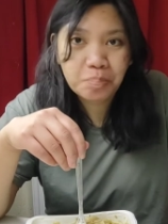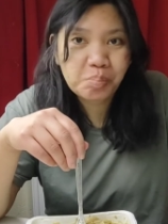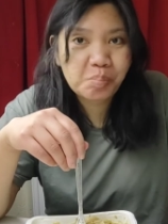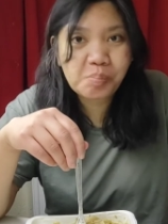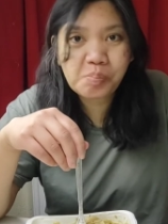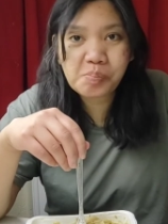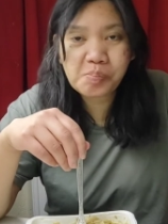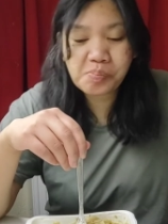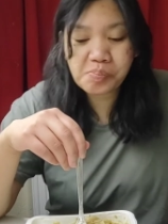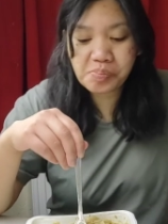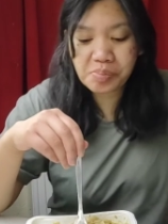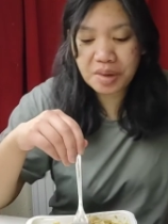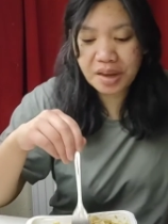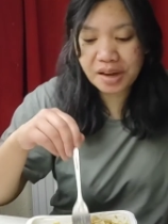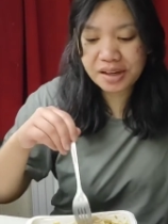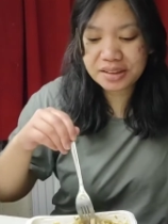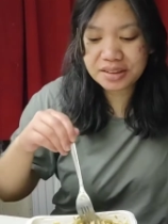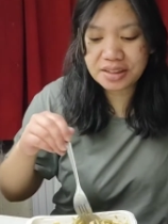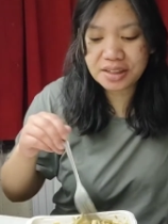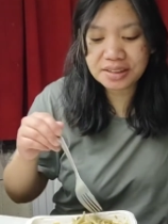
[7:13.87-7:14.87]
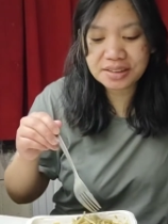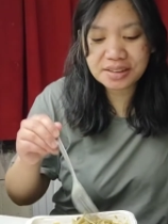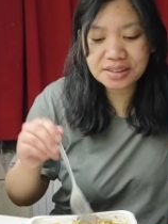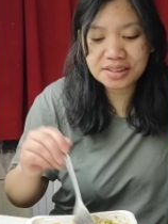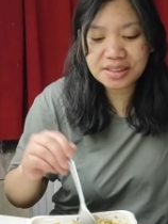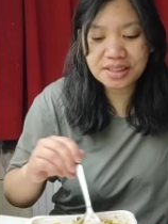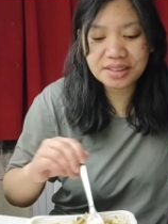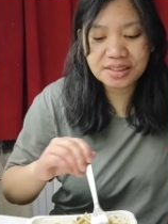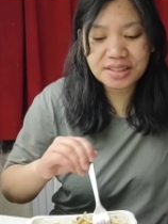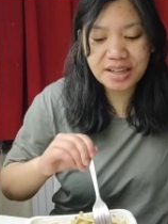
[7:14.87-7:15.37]
Mm -mm. It doesn't
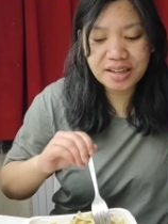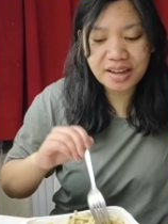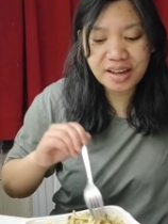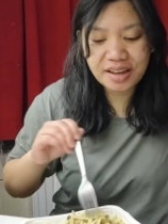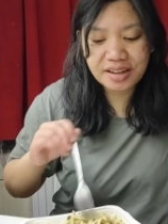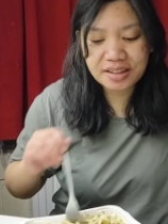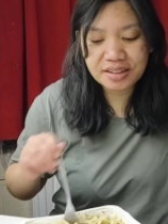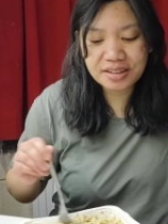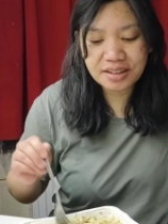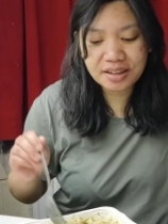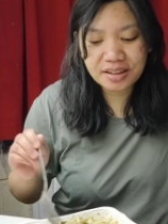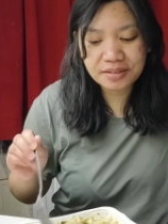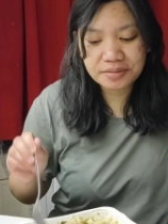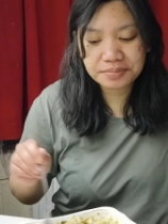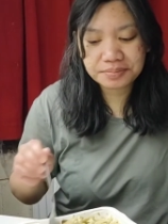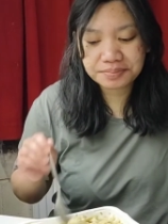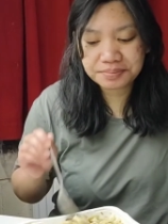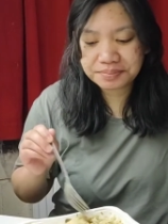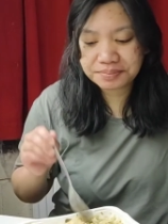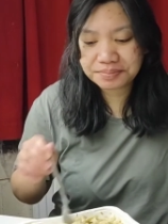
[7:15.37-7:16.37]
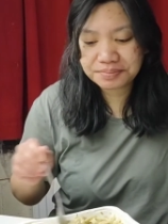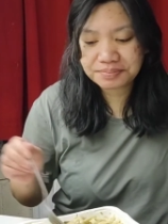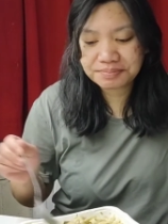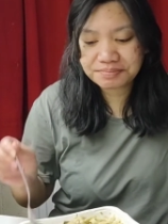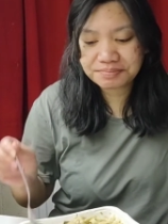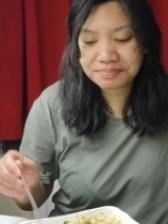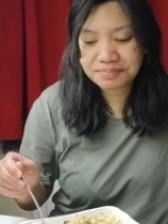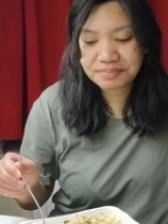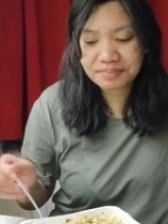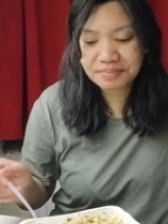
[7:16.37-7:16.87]
taste like anything.
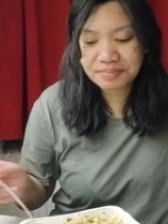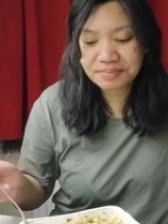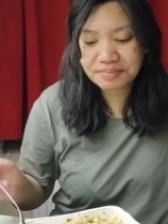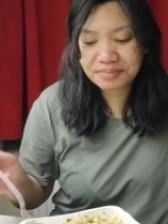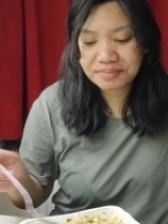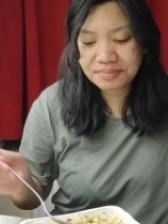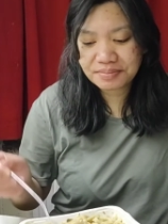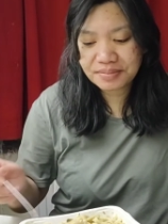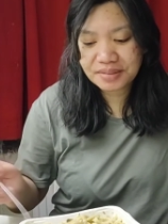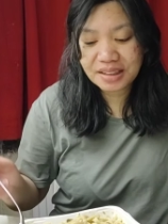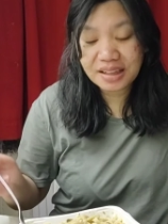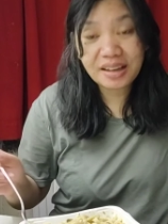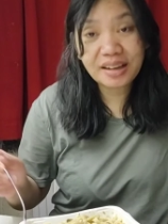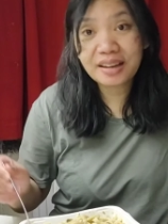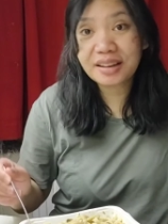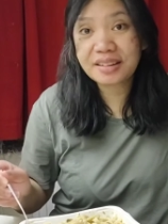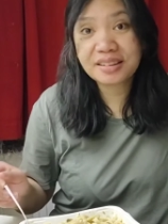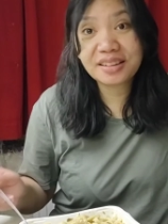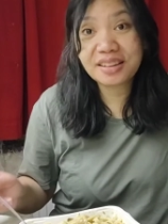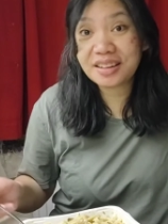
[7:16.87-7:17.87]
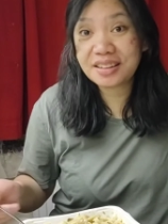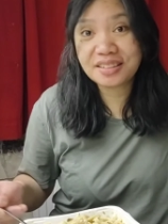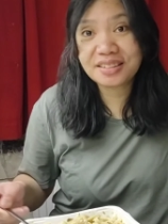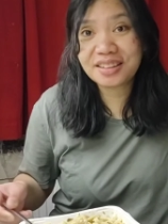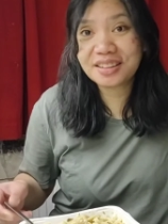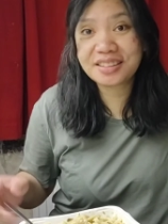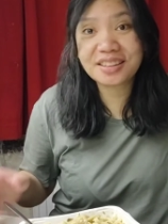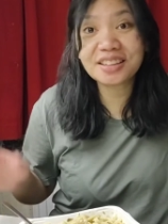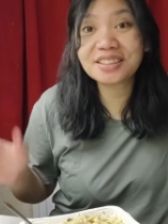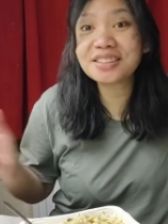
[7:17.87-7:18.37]
Like,
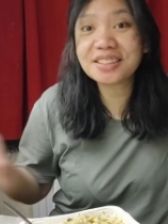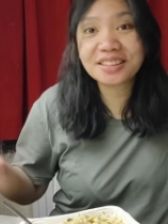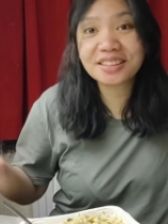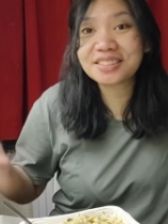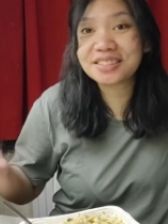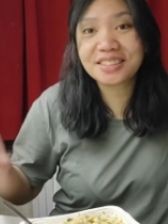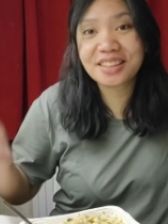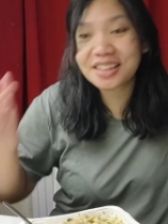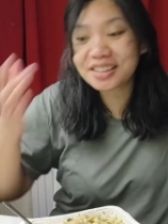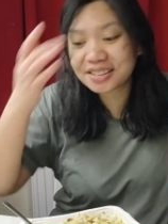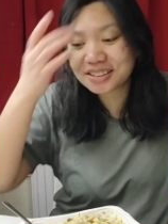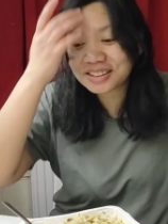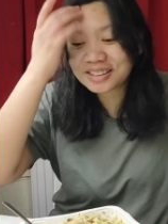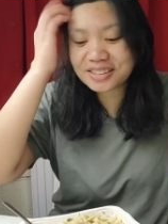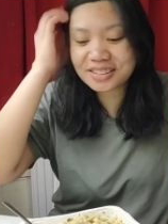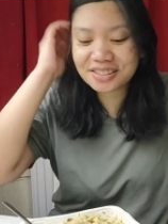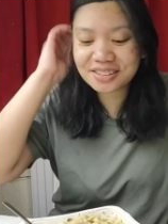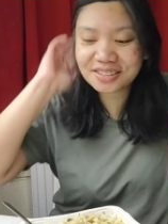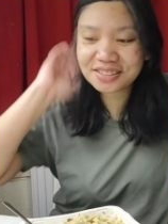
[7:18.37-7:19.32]
it doesn't taste